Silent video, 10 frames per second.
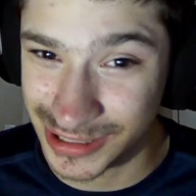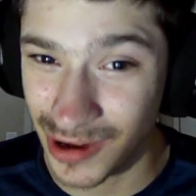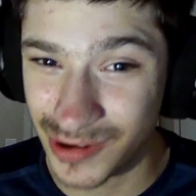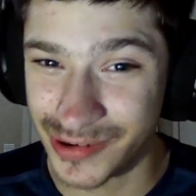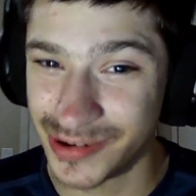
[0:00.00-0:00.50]
so
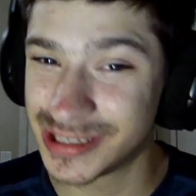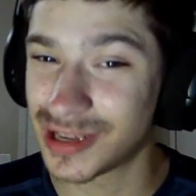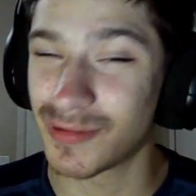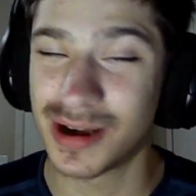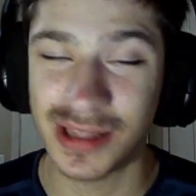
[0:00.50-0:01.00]
cool, so
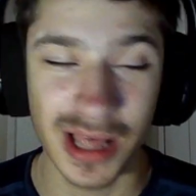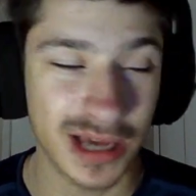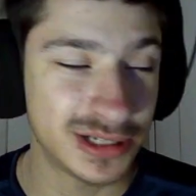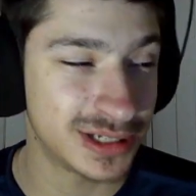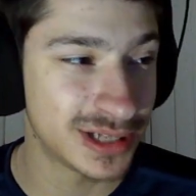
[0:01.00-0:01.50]
well,
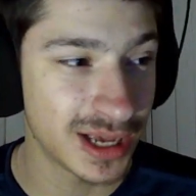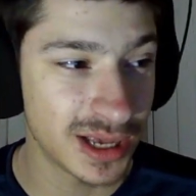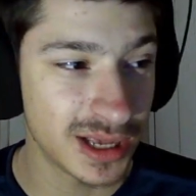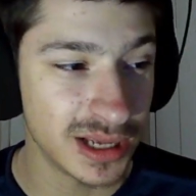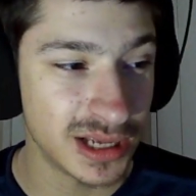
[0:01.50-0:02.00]
just
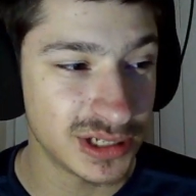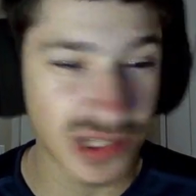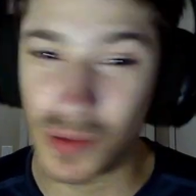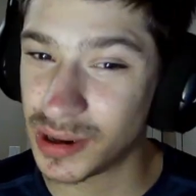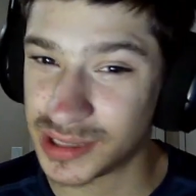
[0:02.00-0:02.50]

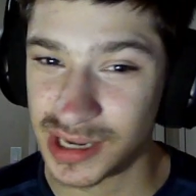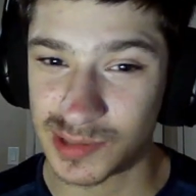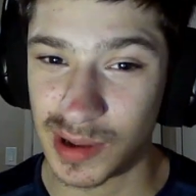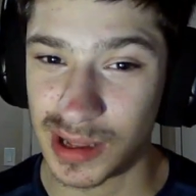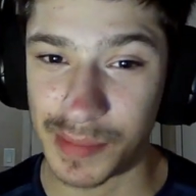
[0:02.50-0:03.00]
so well done as
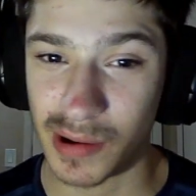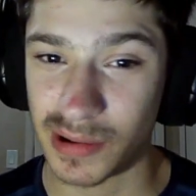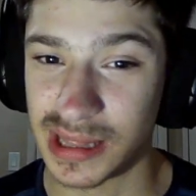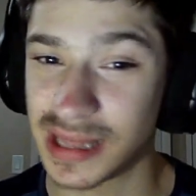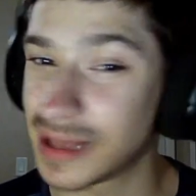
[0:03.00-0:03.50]
well. I'm not
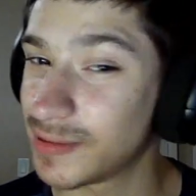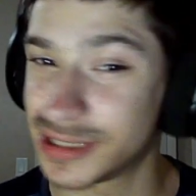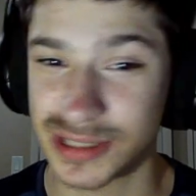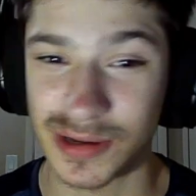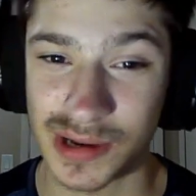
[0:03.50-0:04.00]
gonna lie, they were
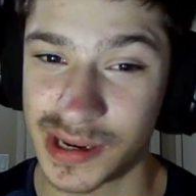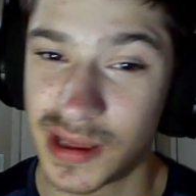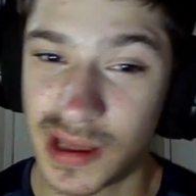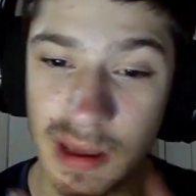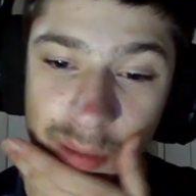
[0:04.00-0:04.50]
just so good.
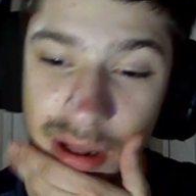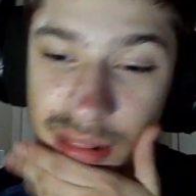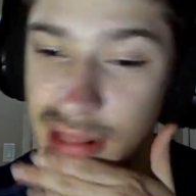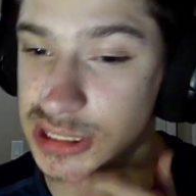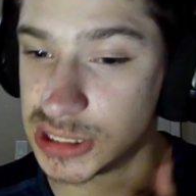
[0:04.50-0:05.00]
But other than
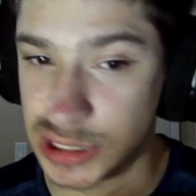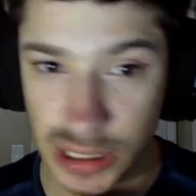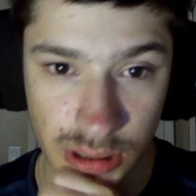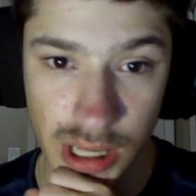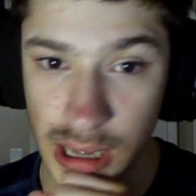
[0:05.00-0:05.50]
that, just in
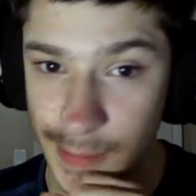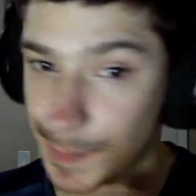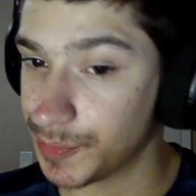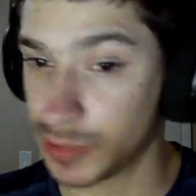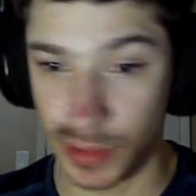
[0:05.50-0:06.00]
general,
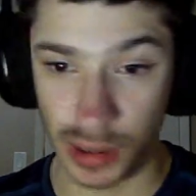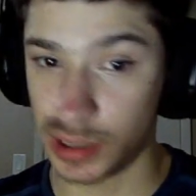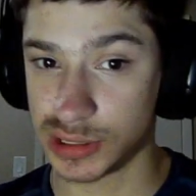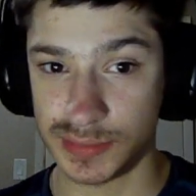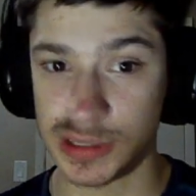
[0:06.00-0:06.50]
the
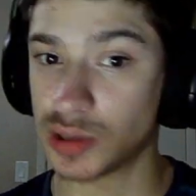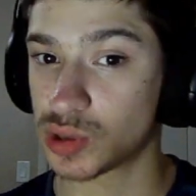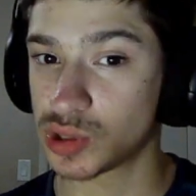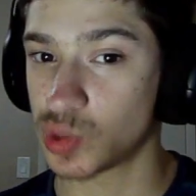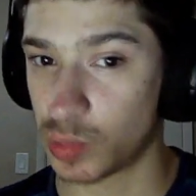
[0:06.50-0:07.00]
lyrics themselves were
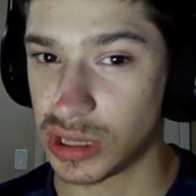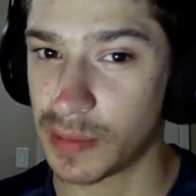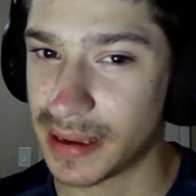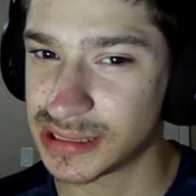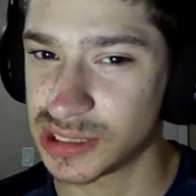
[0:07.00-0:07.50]
also really
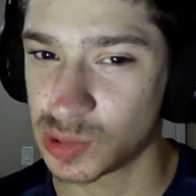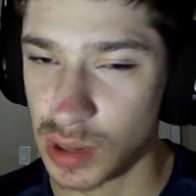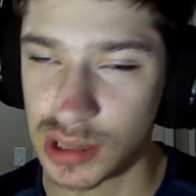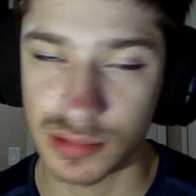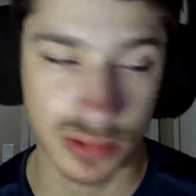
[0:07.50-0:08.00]
amazing as
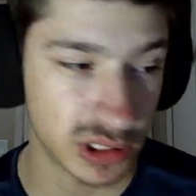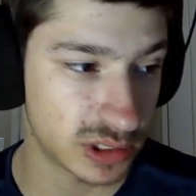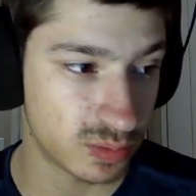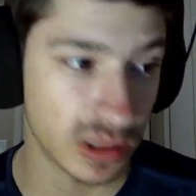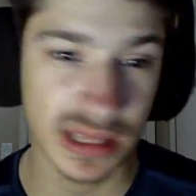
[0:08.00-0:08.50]
well. Just
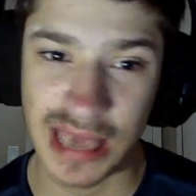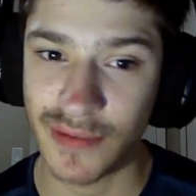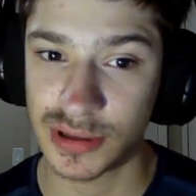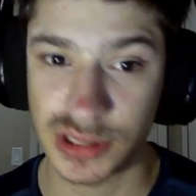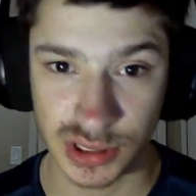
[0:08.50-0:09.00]
really gave
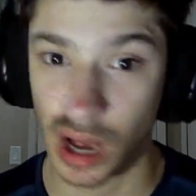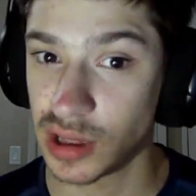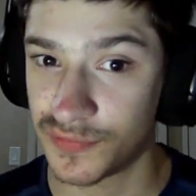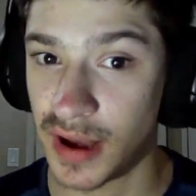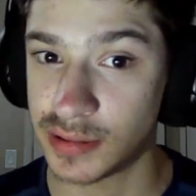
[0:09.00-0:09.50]
a solid
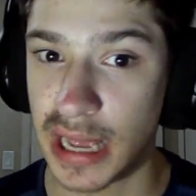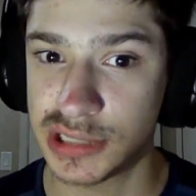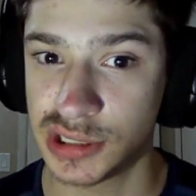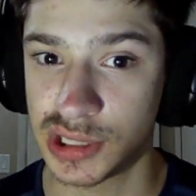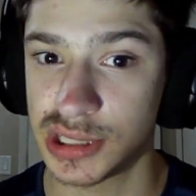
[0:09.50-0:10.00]

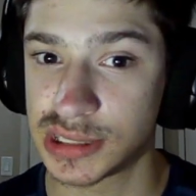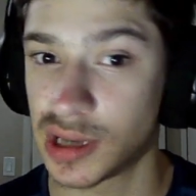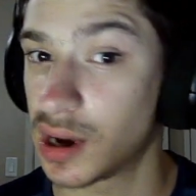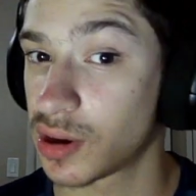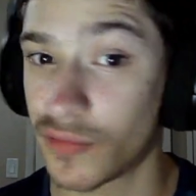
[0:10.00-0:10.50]
foundation to this
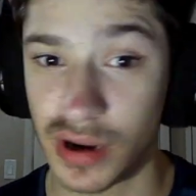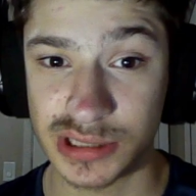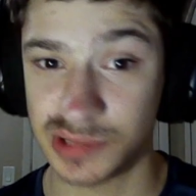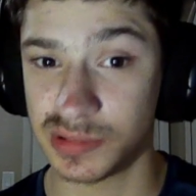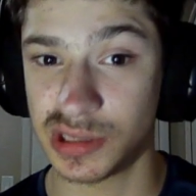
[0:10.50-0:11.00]
song, and overall, I
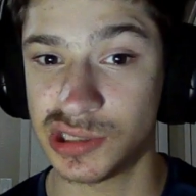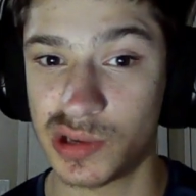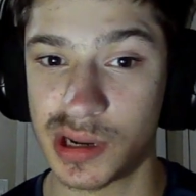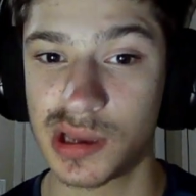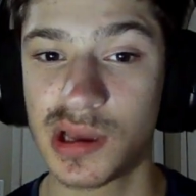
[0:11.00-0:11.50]
just really enjoyed
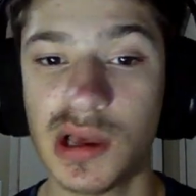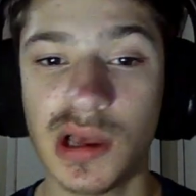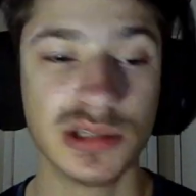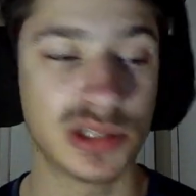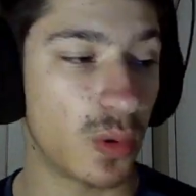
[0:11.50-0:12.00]
it.
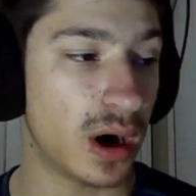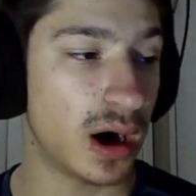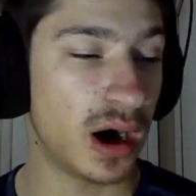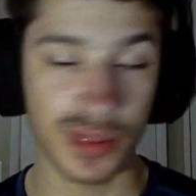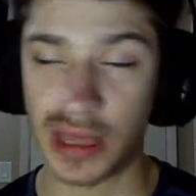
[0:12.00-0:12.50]
So
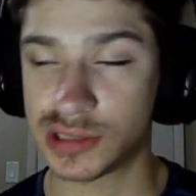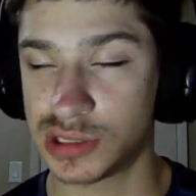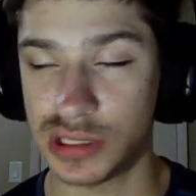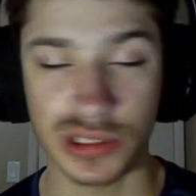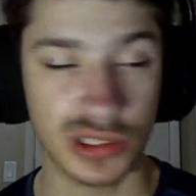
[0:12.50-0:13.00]
other than that, just
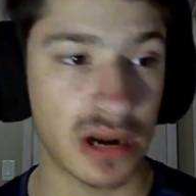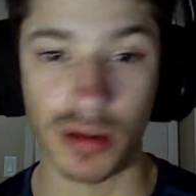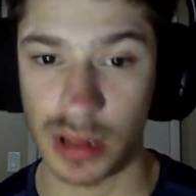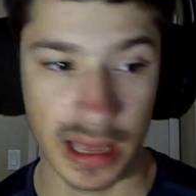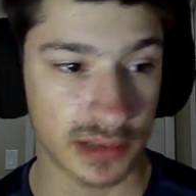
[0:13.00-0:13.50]
in
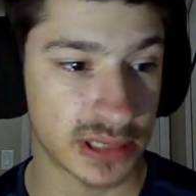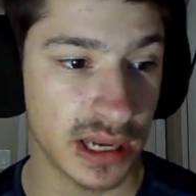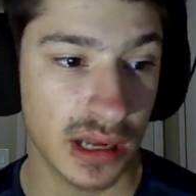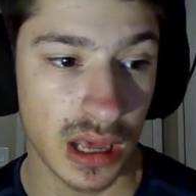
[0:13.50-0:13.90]
general, like I was saying,